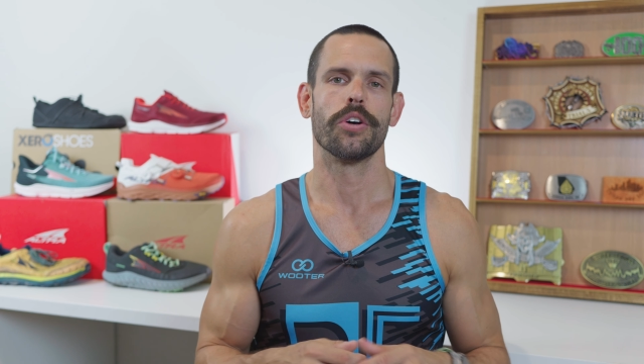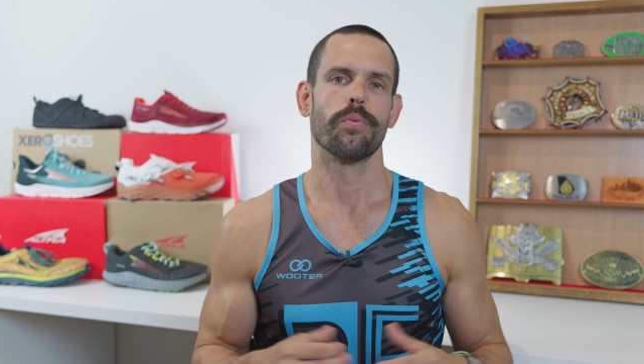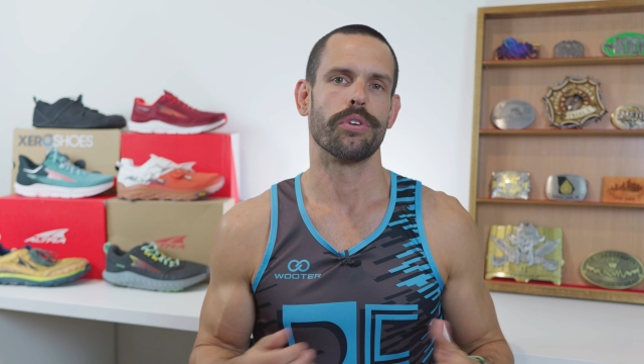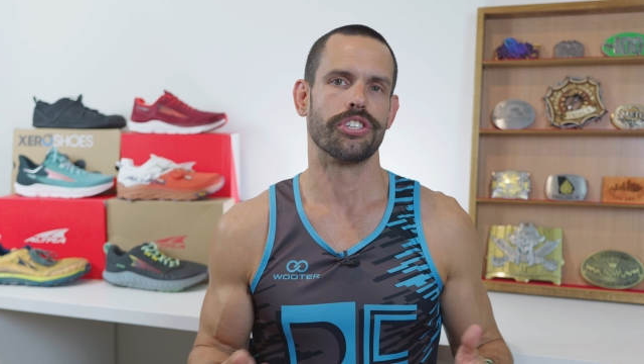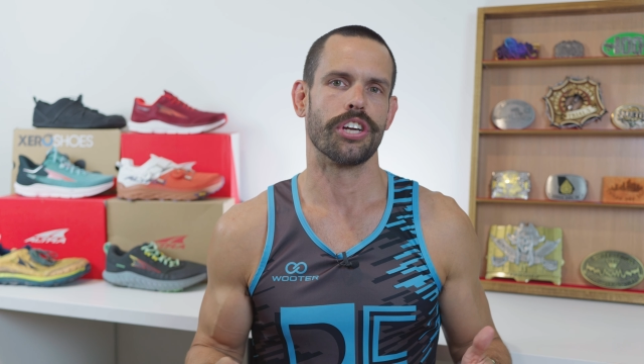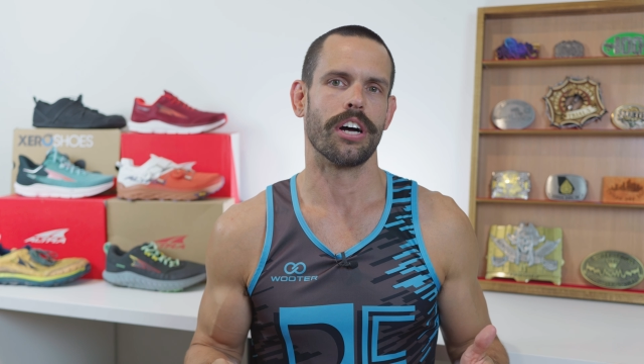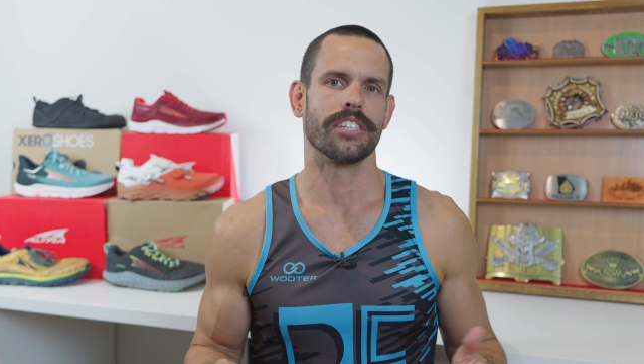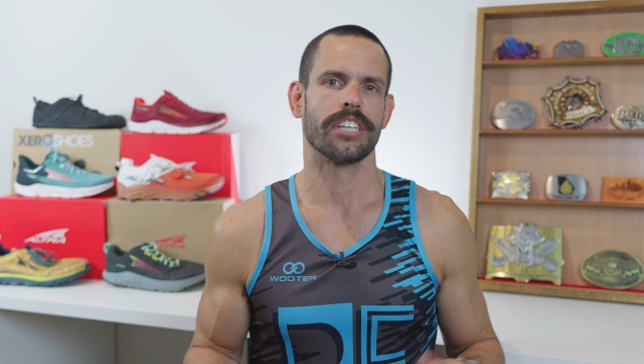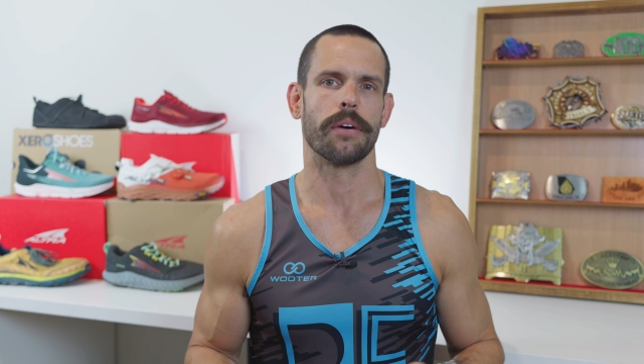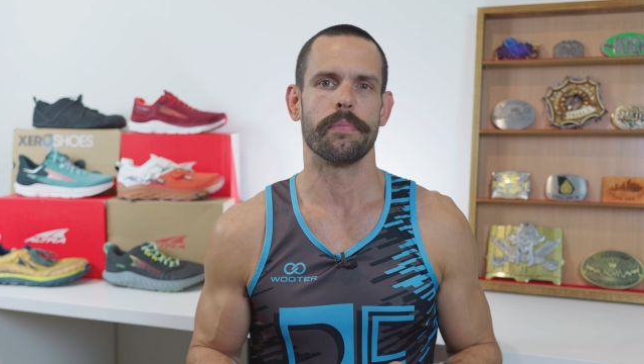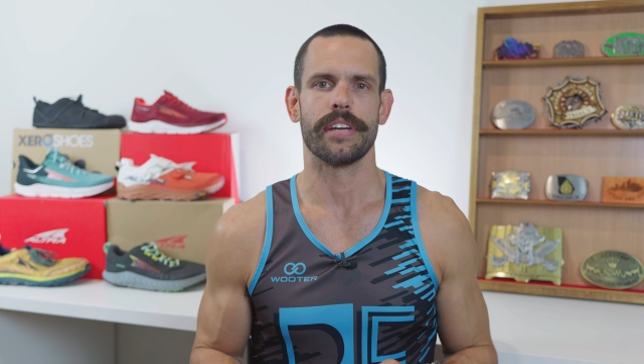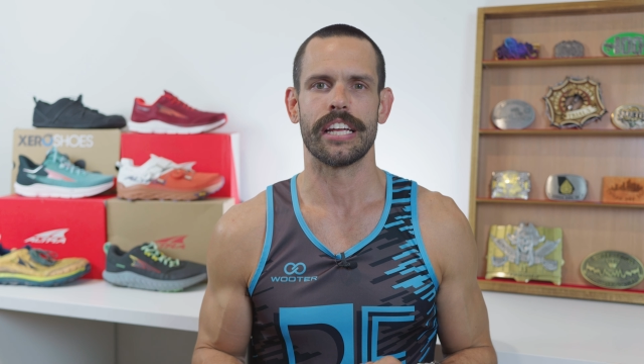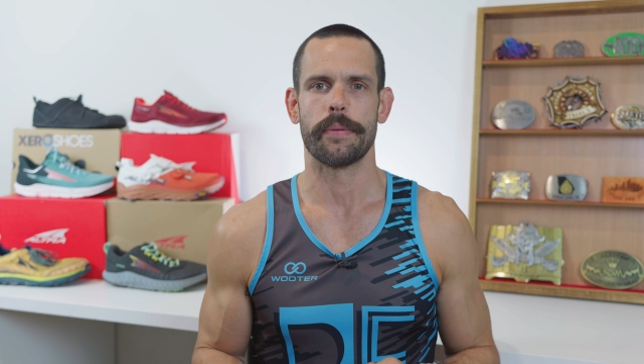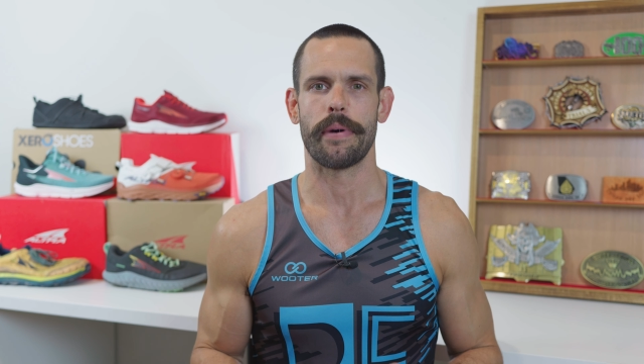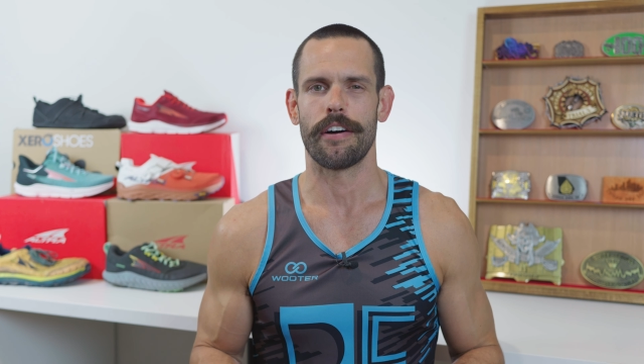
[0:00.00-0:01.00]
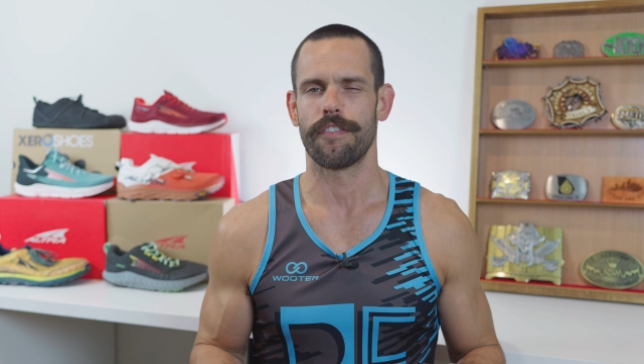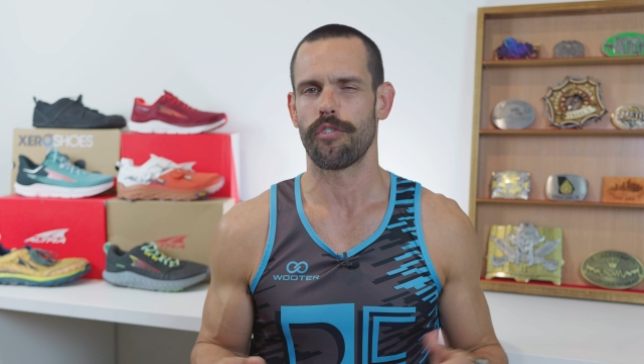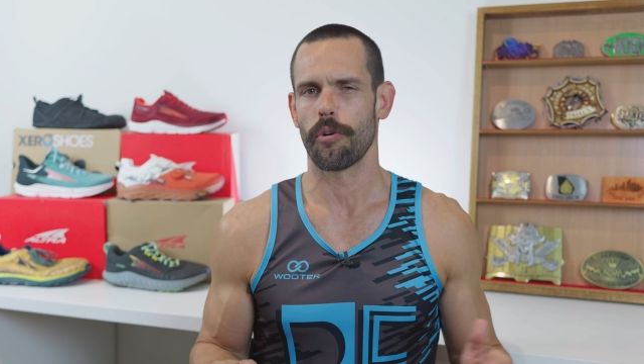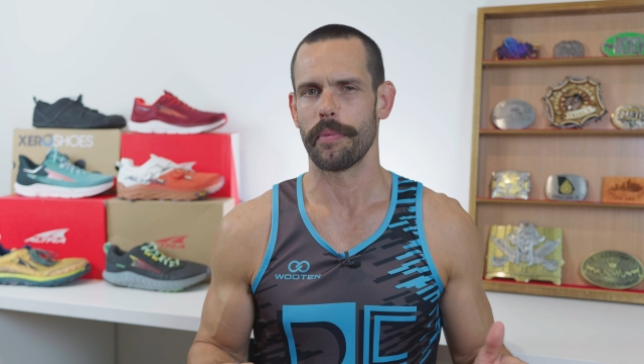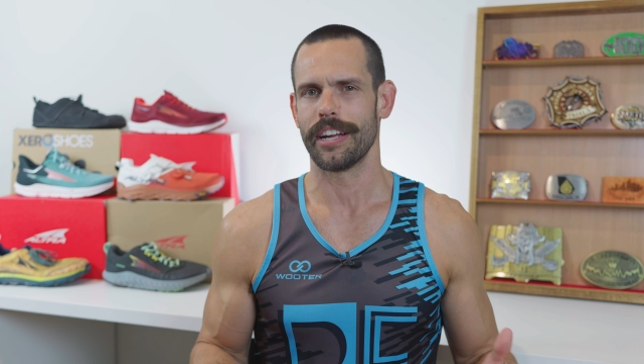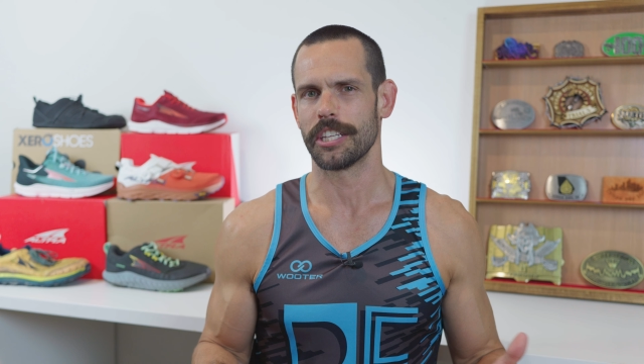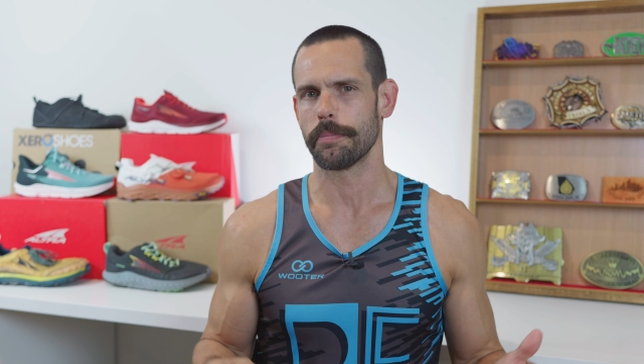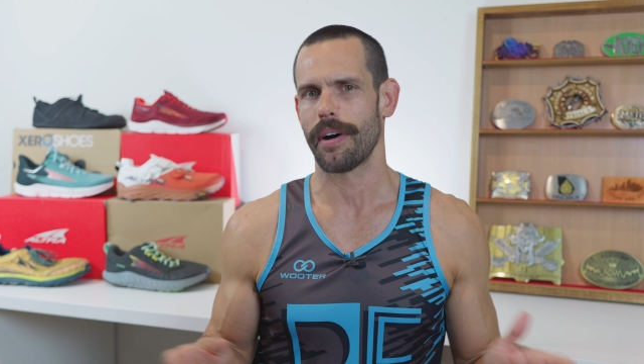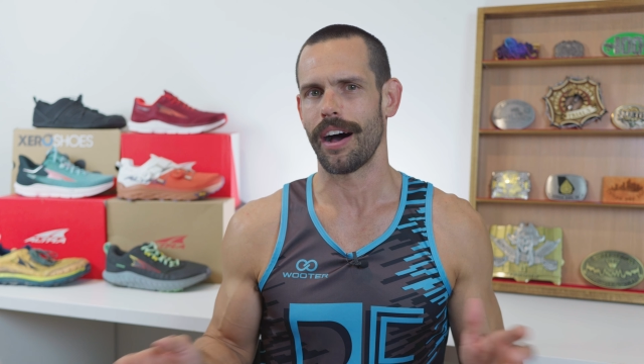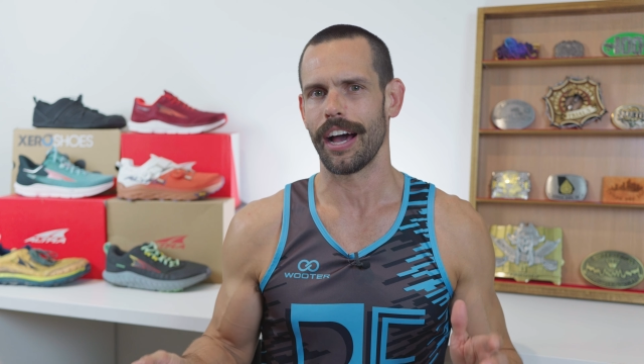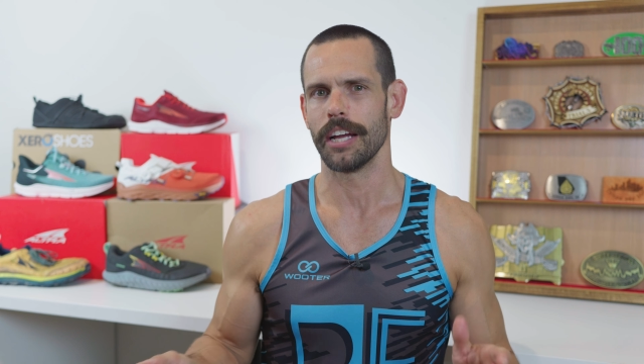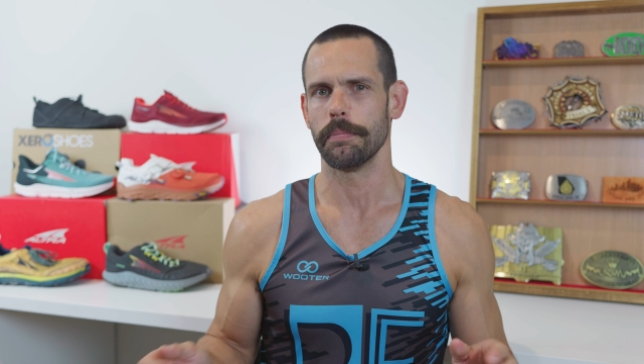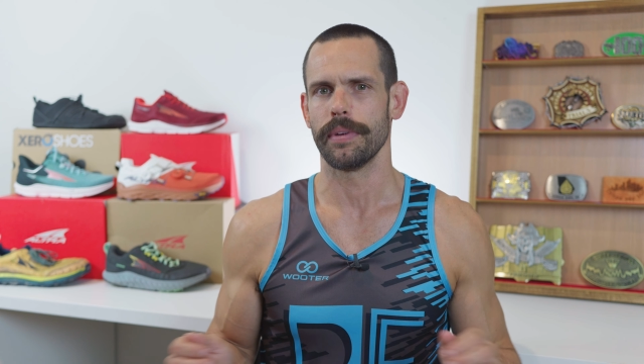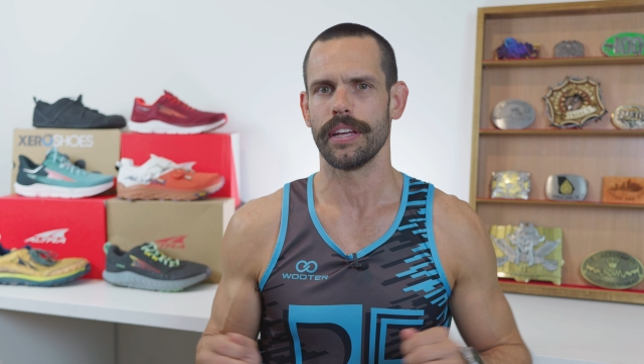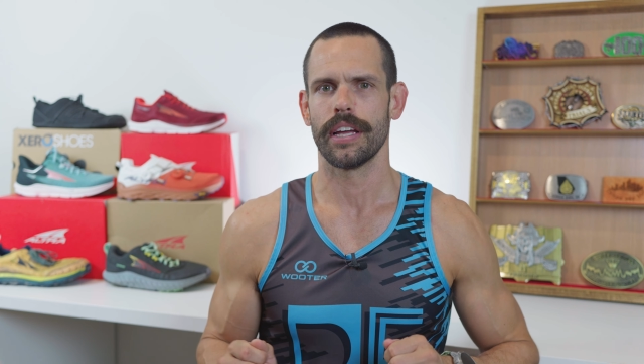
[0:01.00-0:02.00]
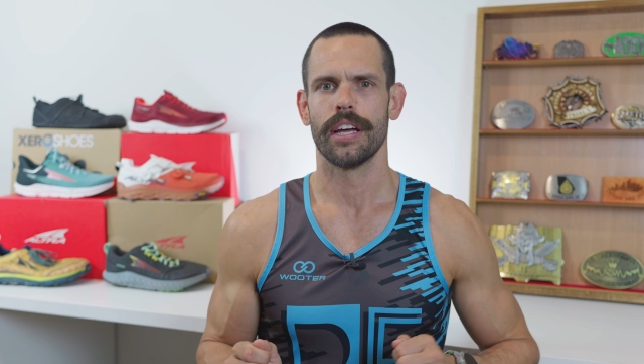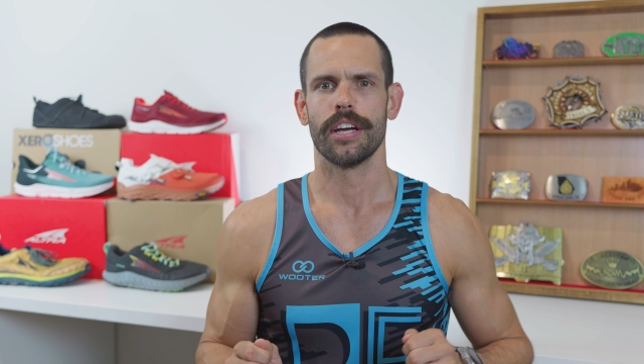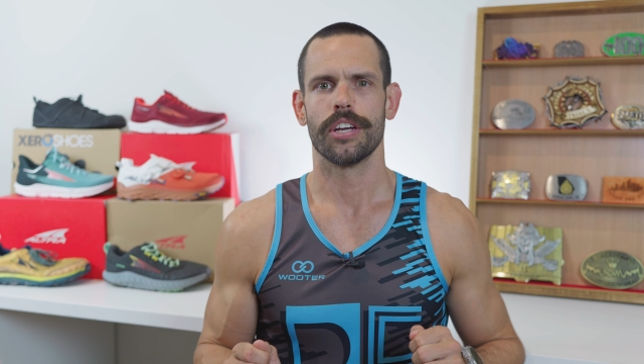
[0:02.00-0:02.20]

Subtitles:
with John coming in about 4 minutes behind me.